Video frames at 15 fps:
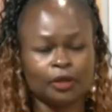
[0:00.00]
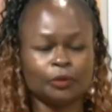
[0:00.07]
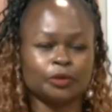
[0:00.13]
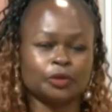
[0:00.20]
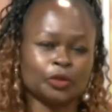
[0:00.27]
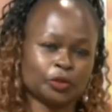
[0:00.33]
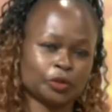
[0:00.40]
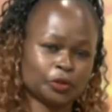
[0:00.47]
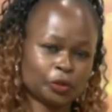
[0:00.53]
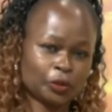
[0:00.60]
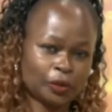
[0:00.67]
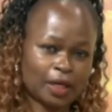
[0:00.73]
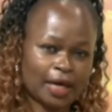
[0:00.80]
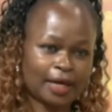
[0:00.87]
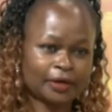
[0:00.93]
They would go to
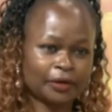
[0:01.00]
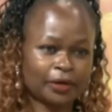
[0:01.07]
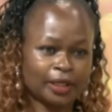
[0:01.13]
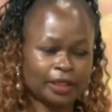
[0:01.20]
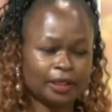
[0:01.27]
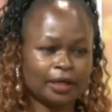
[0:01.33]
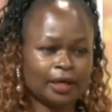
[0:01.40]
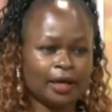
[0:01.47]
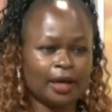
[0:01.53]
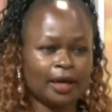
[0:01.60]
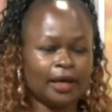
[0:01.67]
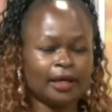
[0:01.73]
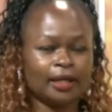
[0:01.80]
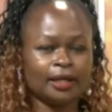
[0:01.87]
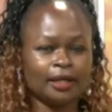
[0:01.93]
school hungry.
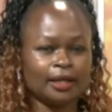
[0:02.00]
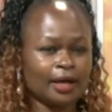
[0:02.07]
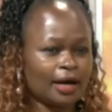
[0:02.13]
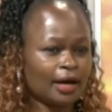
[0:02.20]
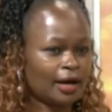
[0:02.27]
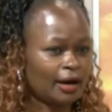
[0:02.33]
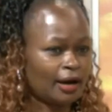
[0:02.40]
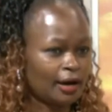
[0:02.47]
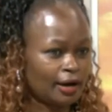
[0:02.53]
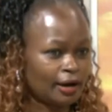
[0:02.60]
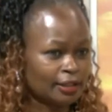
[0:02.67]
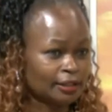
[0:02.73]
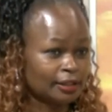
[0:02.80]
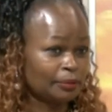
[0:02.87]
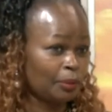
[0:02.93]
And
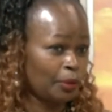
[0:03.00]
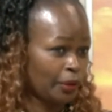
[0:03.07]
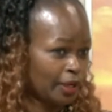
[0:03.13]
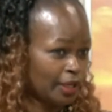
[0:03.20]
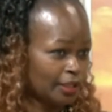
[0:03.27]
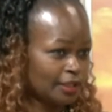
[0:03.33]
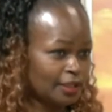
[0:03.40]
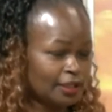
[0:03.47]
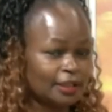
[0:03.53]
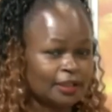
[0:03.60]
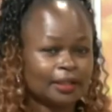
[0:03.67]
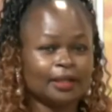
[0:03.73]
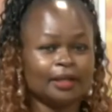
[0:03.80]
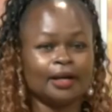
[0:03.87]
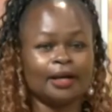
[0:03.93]
as a poet